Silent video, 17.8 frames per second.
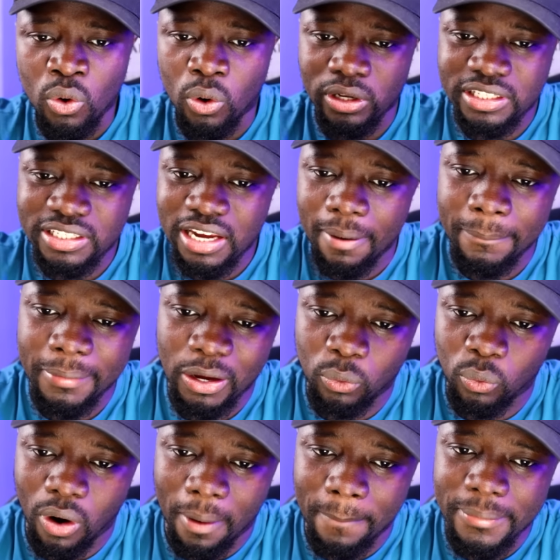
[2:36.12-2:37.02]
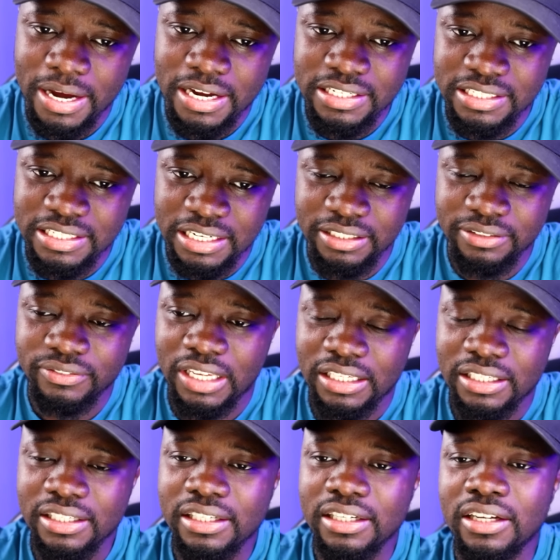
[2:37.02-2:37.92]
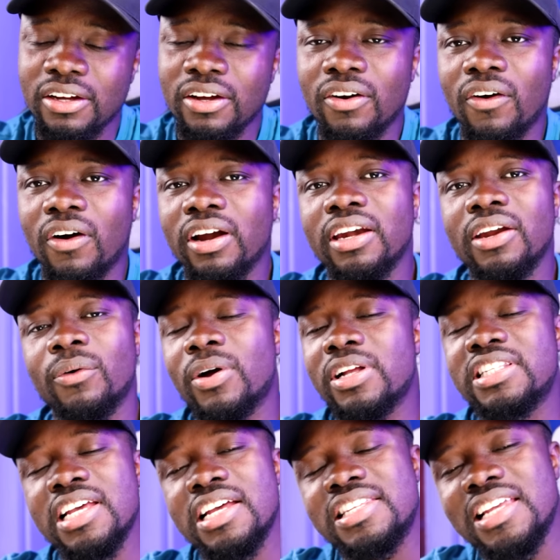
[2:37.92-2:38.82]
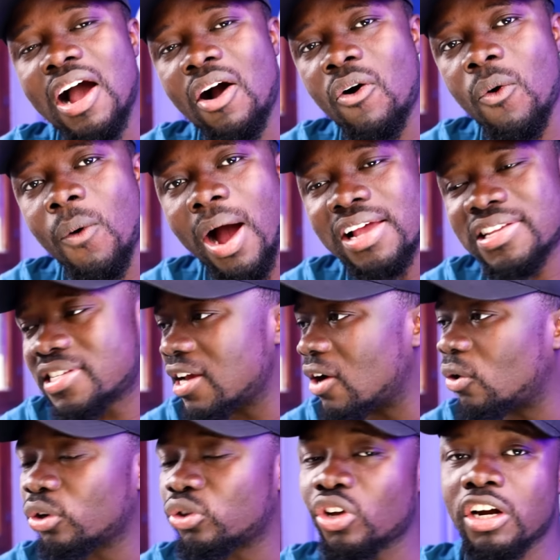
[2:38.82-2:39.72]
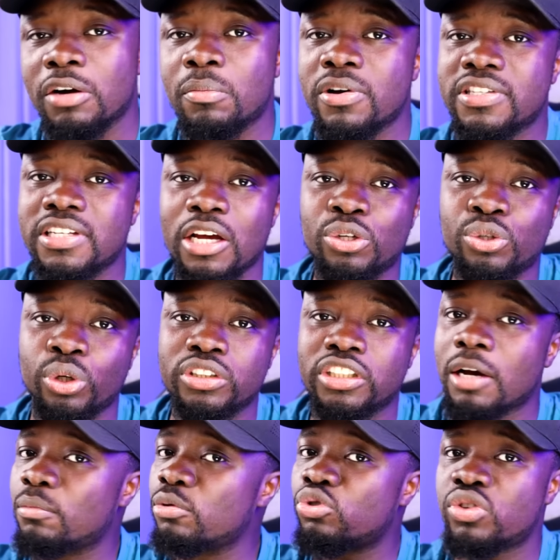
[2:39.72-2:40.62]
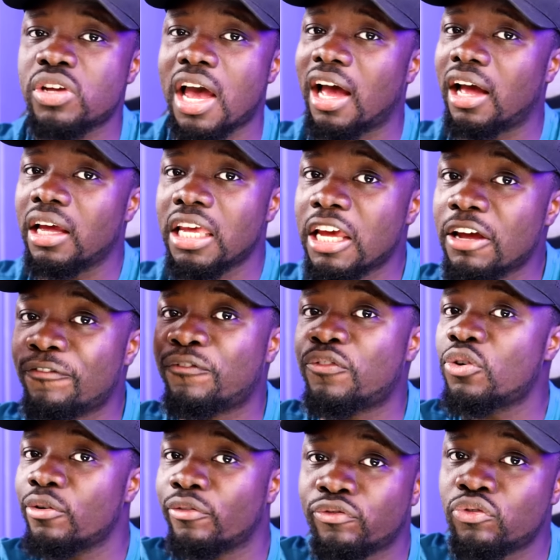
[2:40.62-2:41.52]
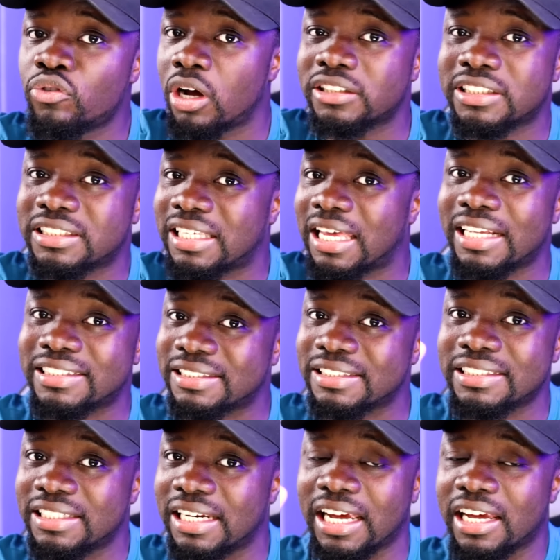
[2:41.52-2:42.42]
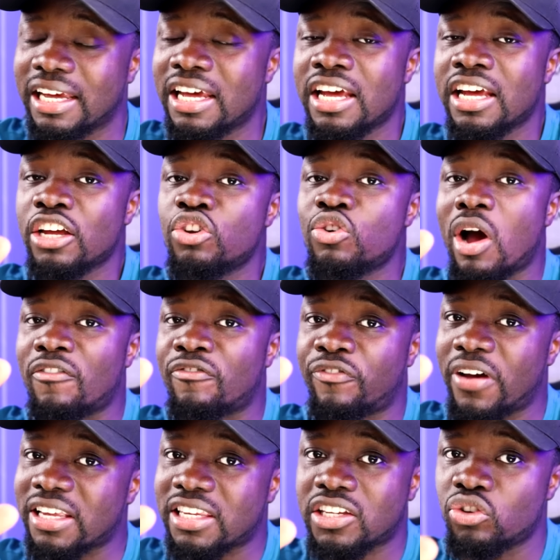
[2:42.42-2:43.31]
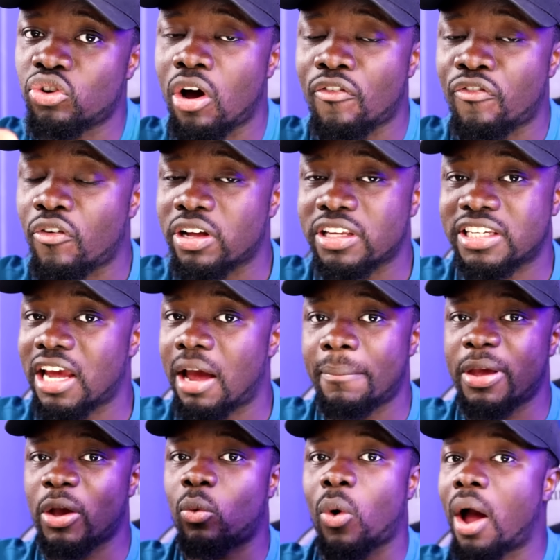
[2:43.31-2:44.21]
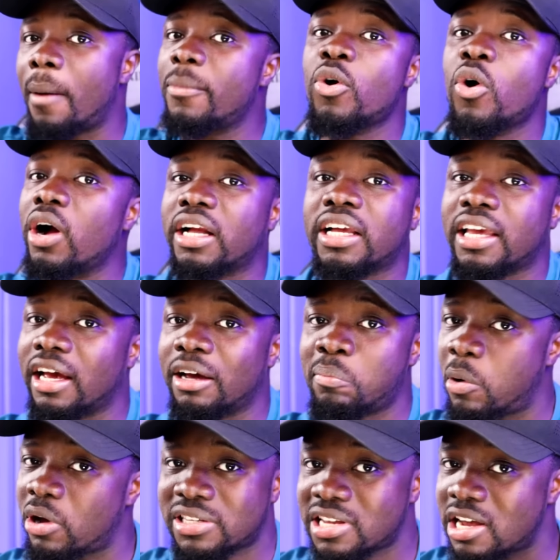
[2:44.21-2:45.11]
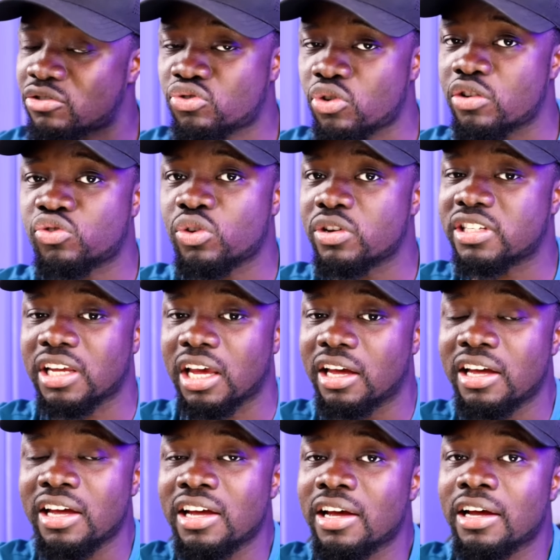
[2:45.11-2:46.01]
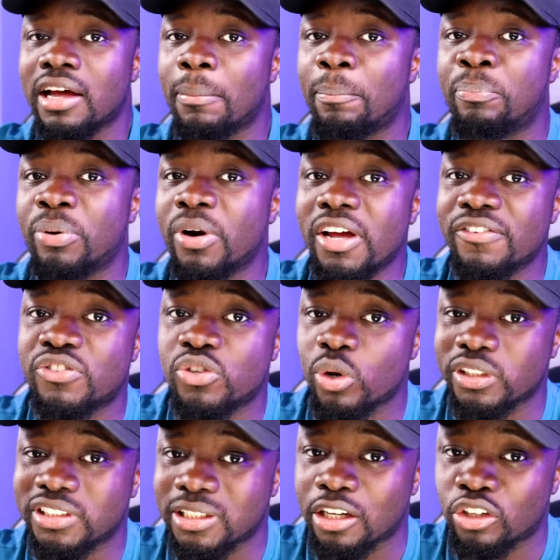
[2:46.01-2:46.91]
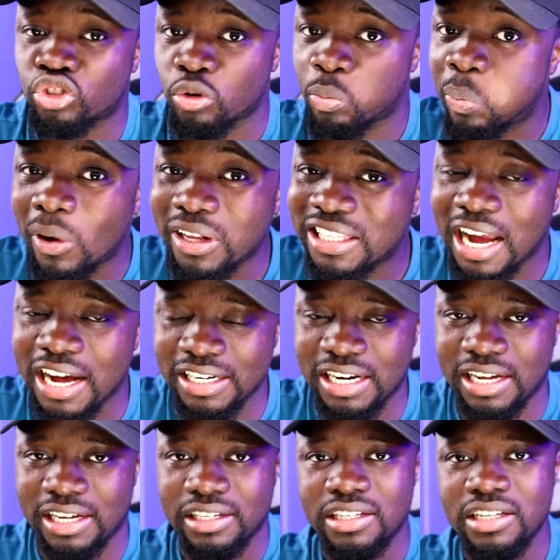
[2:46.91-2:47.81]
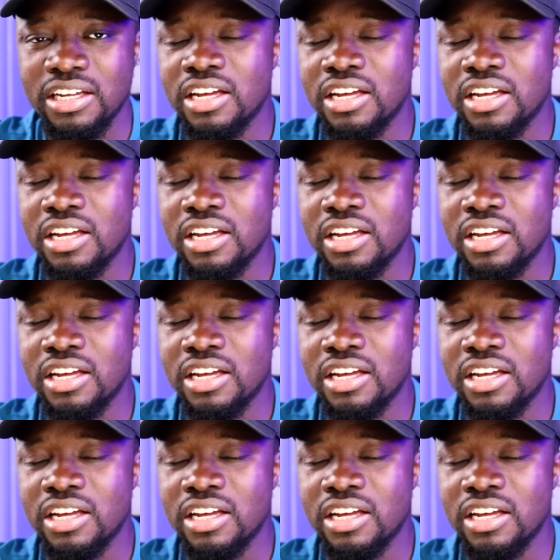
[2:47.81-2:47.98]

Okyeame Kwame ye or Nicotia or Siangoton Bossa Shorts. Abusia, if you've not gotten there, your version of Okyeame Kwame, okay, Bossa Shorts was a briefs was a support hana.